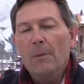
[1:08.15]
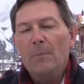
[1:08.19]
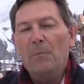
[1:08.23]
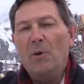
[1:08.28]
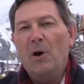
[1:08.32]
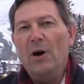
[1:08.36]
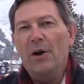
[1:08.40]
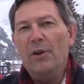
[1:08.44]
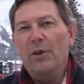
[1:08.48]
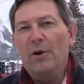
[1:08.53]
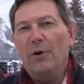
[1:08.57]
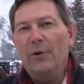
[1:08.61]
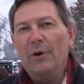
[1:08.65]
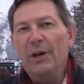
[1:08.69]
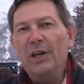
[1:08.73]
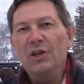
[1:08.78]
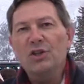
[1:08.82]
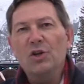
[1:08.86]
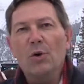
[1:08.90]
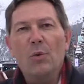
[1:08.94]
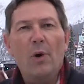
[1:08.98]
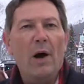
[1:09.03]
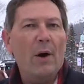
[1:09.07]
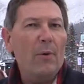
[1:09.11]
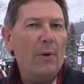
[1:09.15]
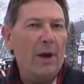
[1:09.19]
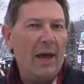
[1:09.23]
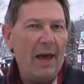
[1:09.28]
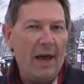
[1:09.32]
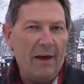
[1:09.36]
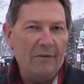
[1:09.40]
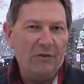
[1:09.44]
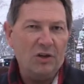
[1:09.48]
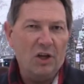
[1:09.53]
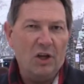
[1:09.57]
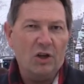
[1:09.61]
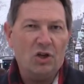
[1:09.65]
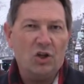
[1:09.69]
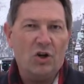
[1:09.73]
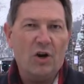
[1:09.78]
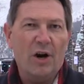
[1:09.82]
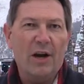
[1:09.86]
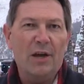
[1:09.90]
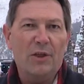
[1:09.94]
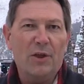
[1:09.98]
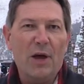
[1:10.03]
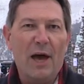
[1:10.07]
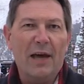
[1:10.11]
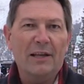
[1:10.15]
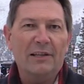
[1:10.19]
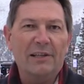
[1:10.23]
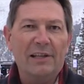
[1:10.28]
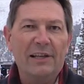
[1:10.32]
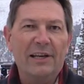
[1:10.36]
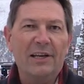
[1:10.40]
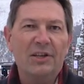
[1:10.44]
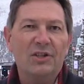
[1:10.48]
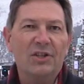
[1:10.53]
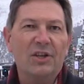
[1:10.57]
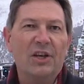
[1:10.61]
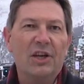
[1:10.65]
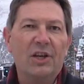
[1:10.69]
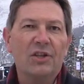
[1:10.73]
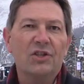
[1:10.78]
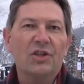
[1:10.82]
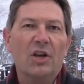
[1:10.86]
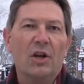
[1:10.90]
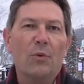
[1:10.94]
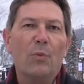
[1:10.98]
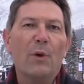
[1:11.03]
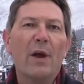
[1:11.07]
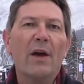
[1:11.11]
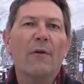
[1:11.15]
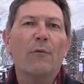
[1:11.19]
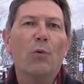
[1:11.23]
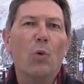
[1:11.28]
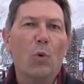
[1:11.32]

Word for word: Part of the reason why we have such great athletes is that we have